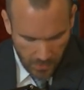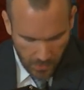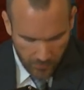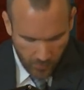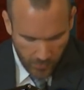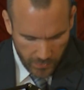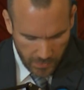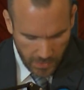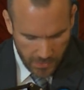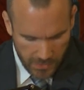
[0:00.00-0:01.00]
And fourth and
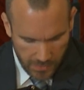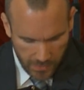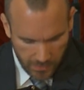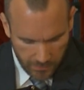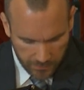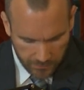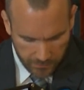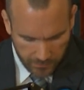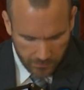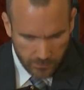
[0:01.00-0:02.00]
lastly,
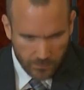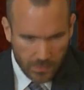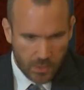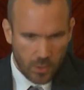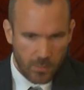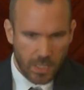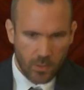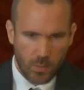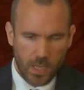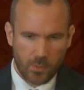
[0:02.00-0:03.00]
no matter
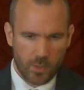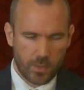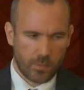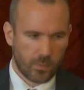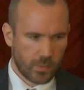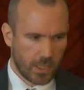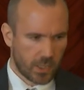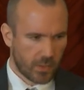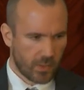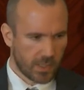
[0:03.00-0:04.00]
where
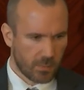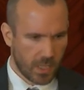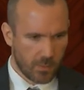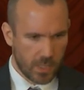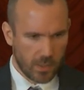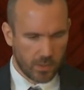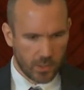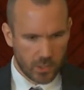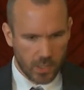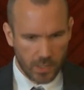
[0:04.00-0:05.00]
each of us may be on the
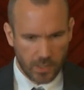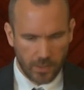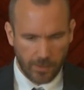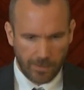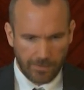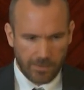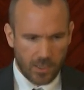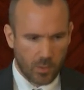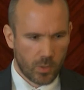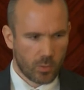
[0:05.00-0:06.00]
journey,
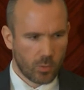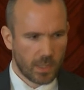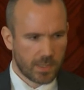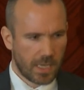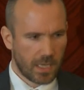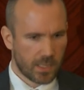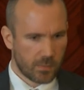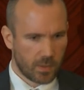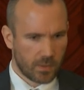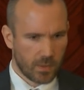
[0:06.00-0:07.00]
we're all a
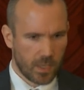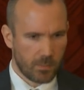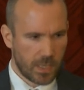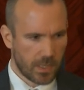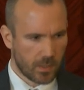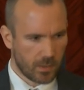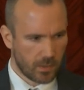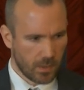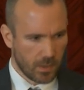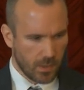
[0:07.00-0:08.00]
talisman, a beacon
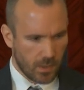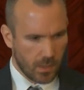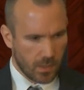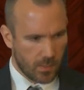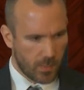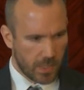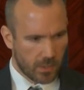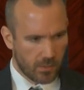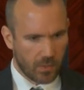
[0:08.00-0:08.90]
of